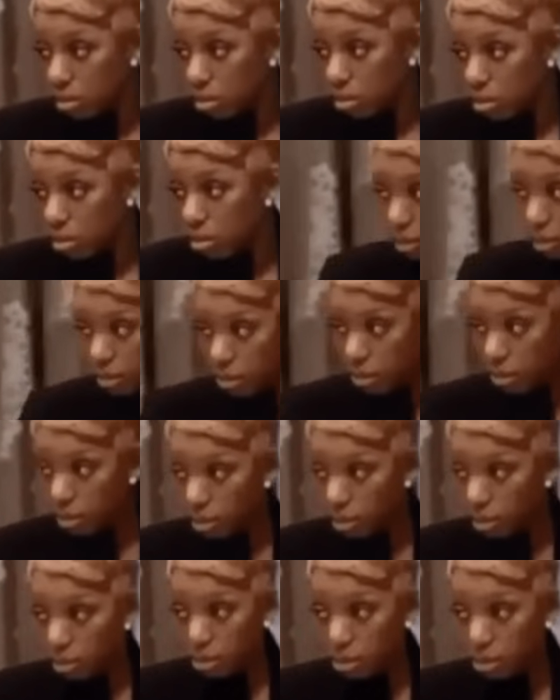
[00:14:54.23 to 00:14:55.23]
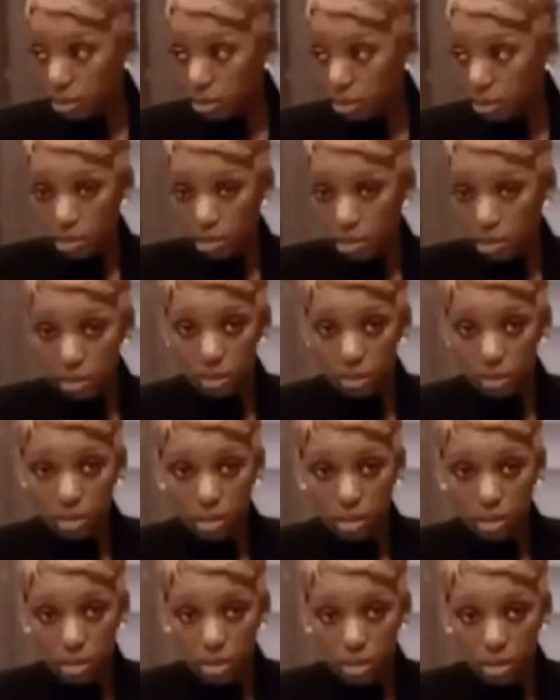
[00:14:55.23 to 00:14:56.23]

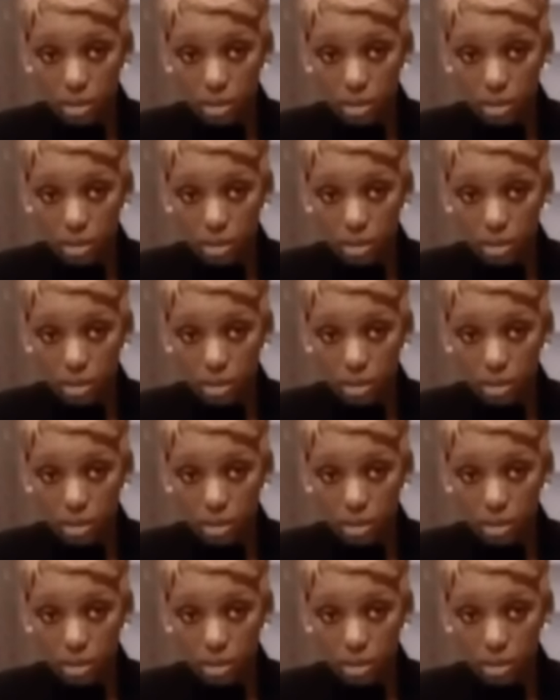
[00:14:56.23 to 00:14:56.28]
Nobody speaks.